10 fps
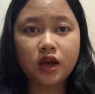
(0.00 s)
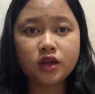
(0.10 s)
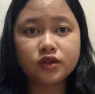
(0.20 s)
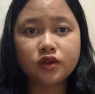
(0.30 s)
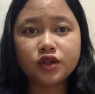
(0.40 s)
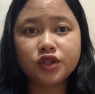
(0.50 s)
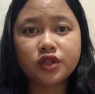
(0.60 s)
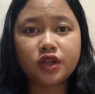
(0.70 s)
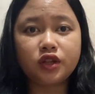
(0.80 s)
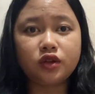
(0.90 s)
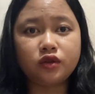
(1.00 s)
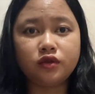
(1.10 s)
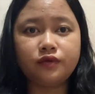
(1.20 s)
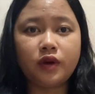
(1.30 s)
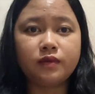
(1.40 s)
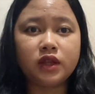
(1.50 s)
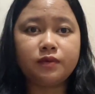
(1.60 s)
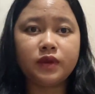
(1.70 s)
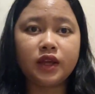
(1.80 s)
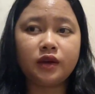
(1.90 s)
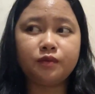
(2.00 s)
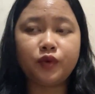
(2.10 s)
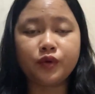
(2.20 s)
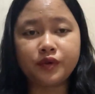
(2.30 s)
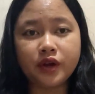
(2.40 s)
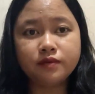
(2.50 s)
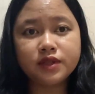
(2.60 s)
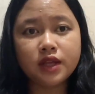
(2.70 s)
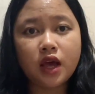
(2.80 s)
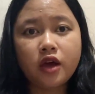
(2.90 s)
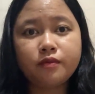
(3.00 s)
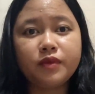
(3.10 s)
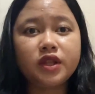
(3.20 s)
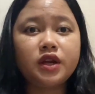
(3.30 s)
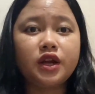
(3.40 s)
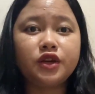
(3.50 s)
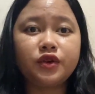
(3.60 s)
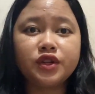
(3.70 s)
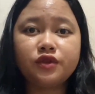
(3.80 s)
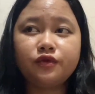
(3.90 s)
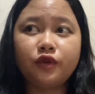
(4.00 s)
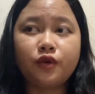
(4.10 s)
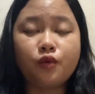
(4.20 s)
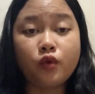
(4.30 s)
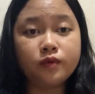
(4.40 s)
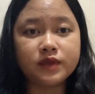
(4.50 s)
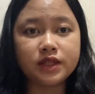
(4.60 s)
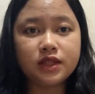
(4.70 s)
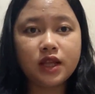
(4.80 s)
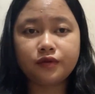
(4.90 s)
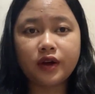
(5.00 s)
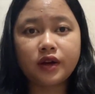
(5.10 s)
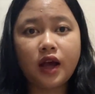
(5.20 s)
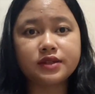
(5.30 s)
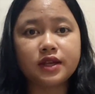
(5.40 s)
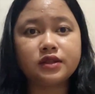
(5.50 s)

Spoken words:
Solutions include family planning programs, better education for women, fairer asset